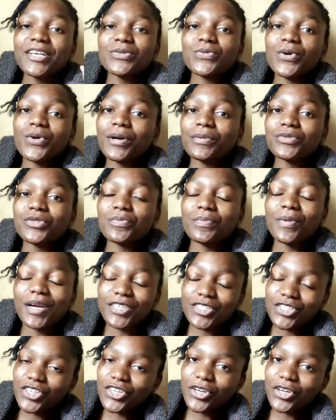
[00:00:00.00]
guys, welcome to
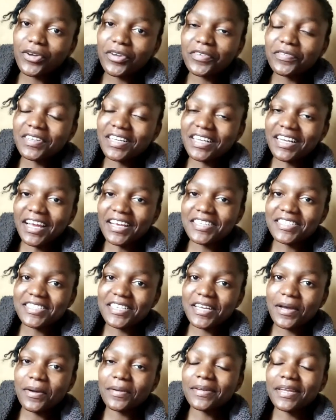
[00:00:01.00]
my channel, Evna
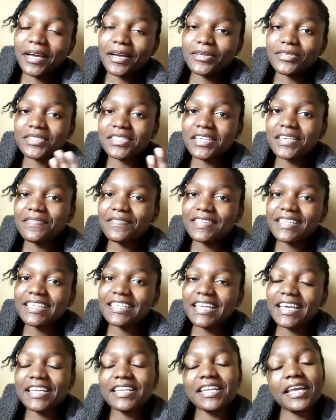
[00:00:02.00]
Lifestyle, and my name is
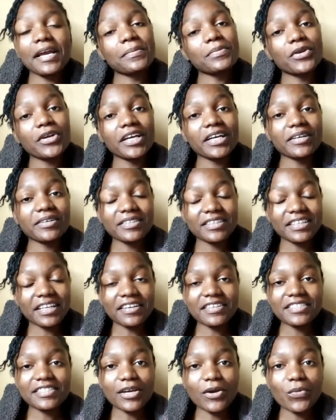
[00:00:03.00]
Evelyn, and I'm your health
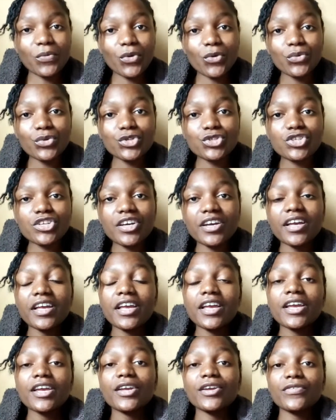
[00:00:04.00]
lifestyle well wisher.
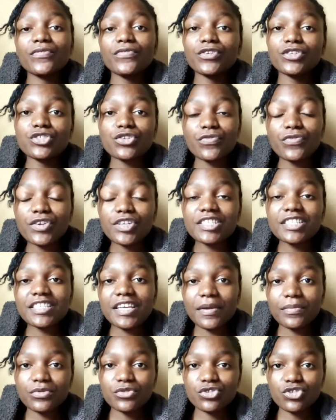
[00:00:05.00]
If it's your first
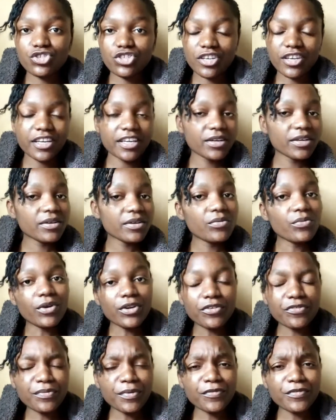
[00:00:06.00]
time to check
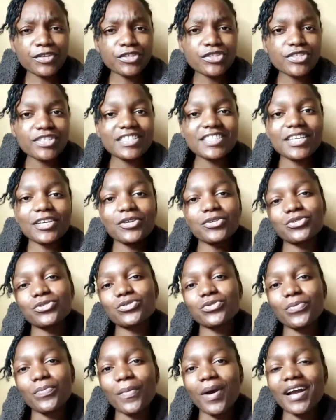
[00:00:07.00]
one of my videos, thank you
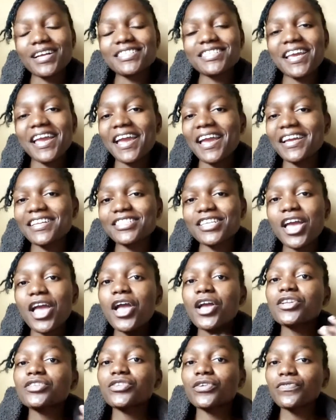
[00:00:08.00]
so much, and
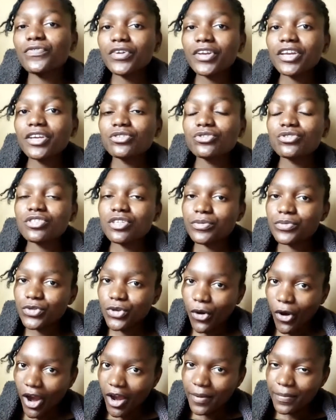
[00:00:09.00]
don't forget to
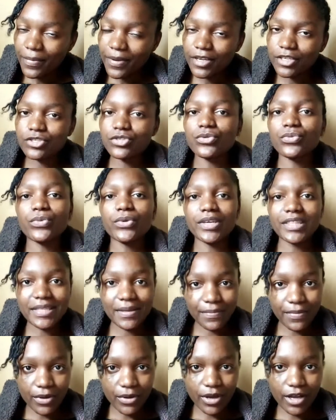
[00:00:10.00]
subscribe and to ring
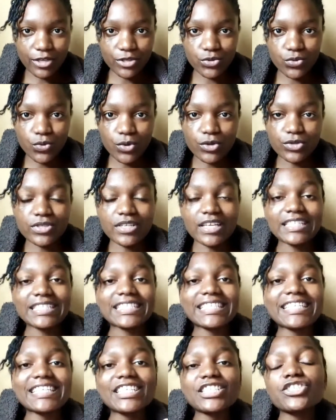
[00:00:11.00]
the bell as well, so that
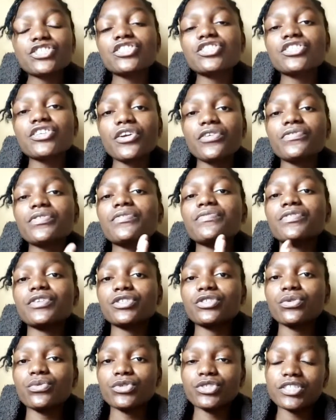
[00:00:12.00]
each and every
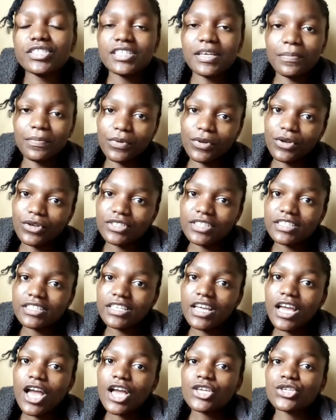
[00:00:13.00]
video which is uploaded,
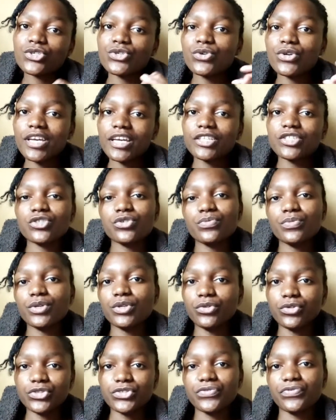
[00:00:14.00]
you get to
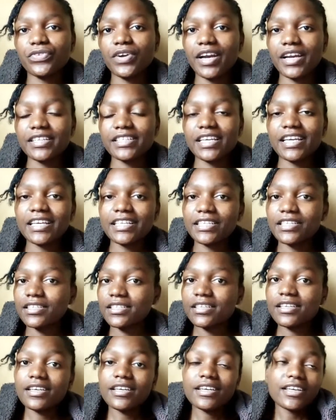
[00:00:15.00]
be notified. And